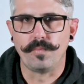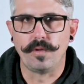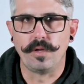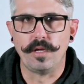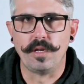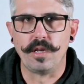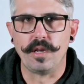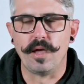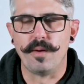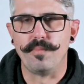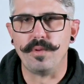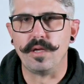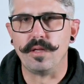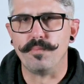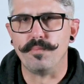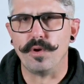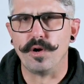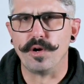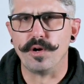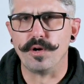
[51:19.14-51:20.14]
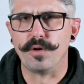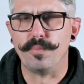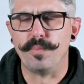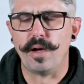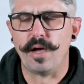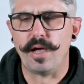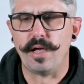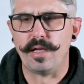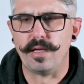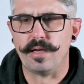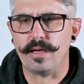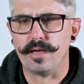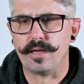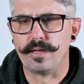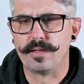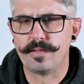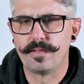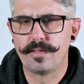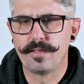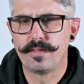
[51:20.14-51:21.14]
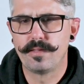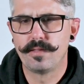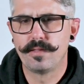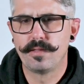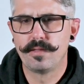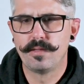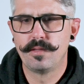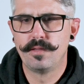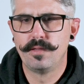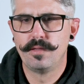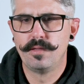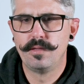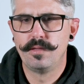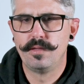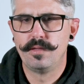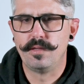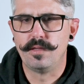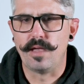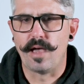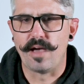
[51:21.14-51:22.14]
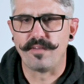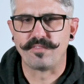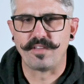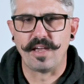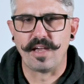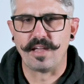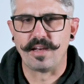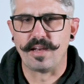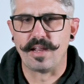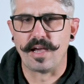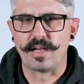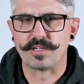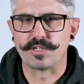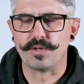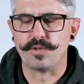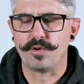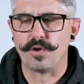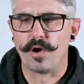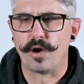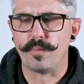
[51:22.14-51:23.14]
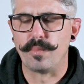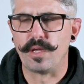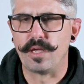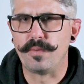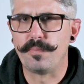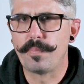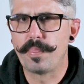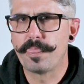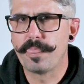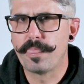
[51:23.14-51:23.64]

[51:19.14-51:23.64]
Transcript: ended up being murdered by the Afghan National Army.